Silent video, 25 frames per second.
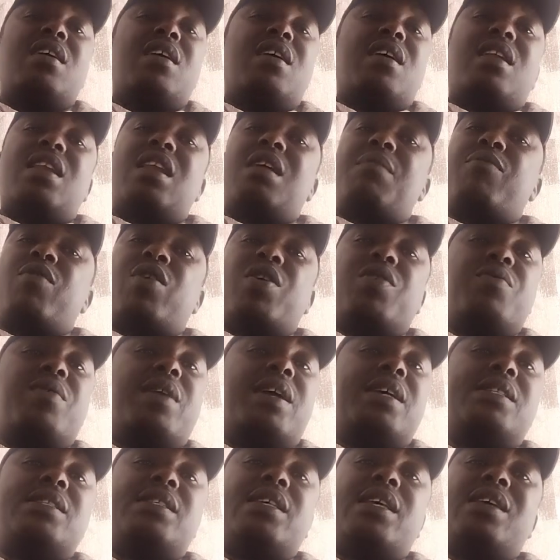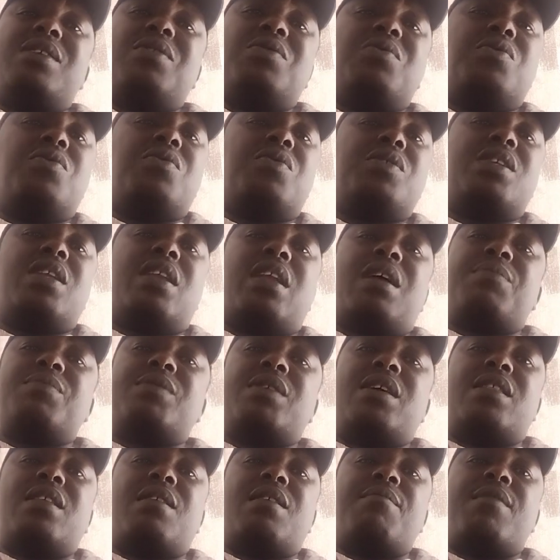Number one, we are saying do not
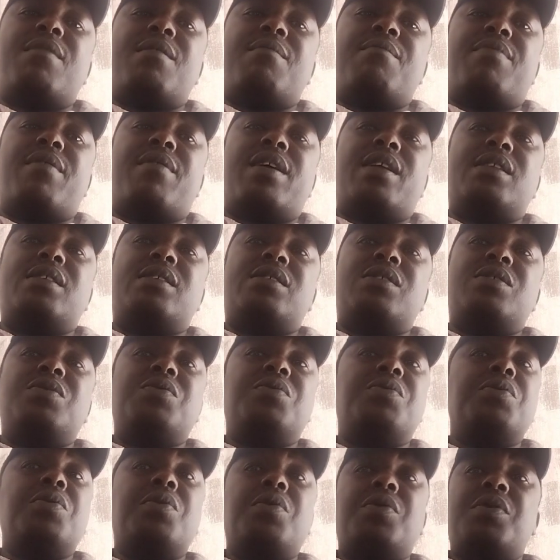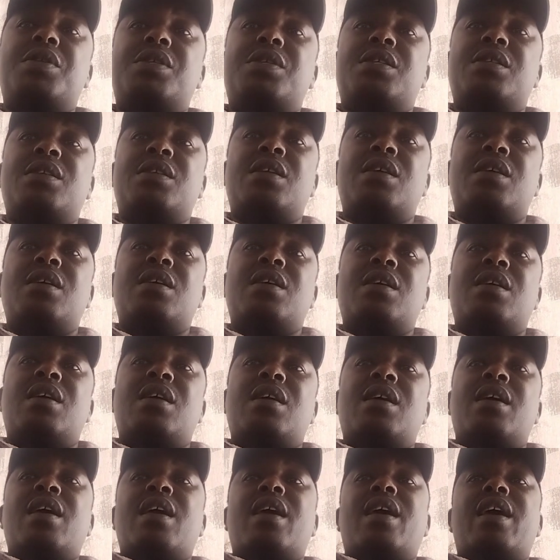rupture the membranes. Do not.
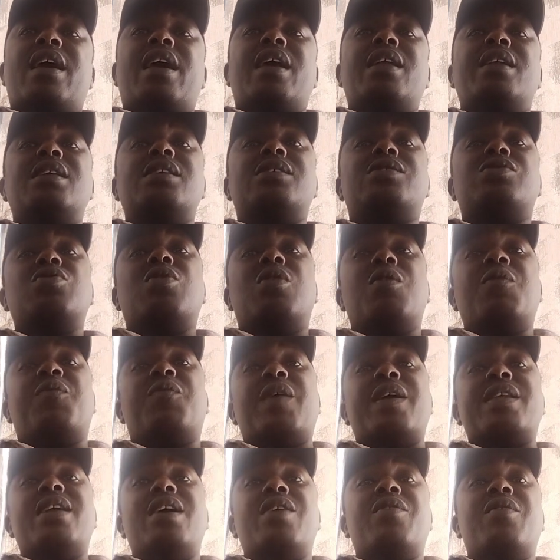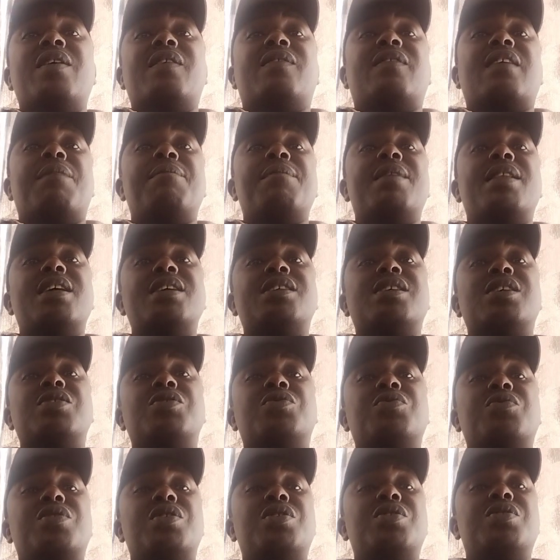And stop vaginal examination
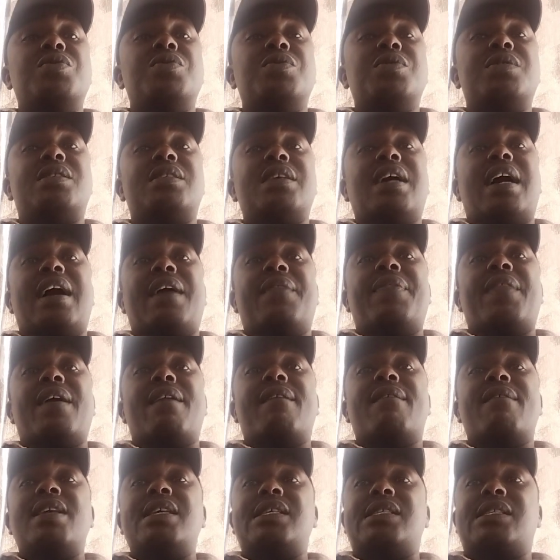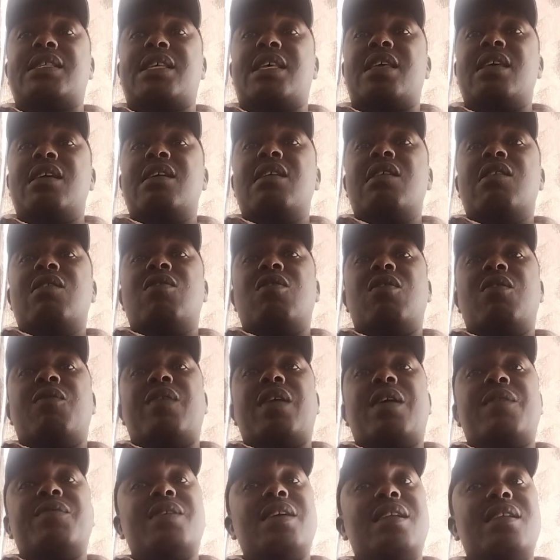to reduce the risk of
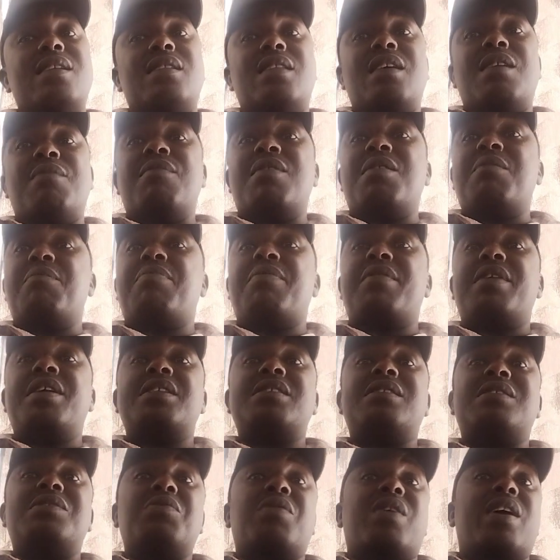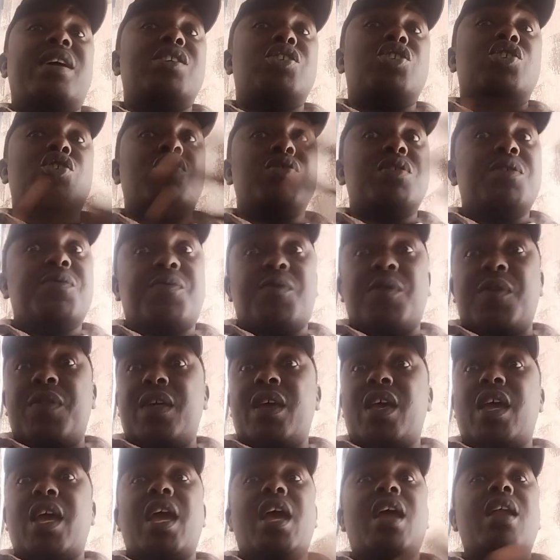rupturing the membranes. You can shout for
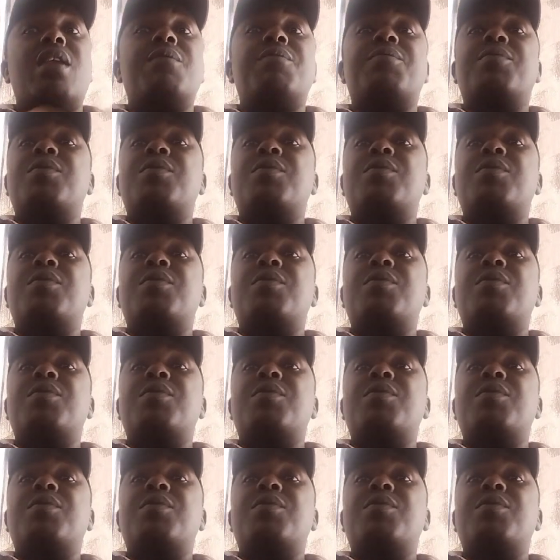the help.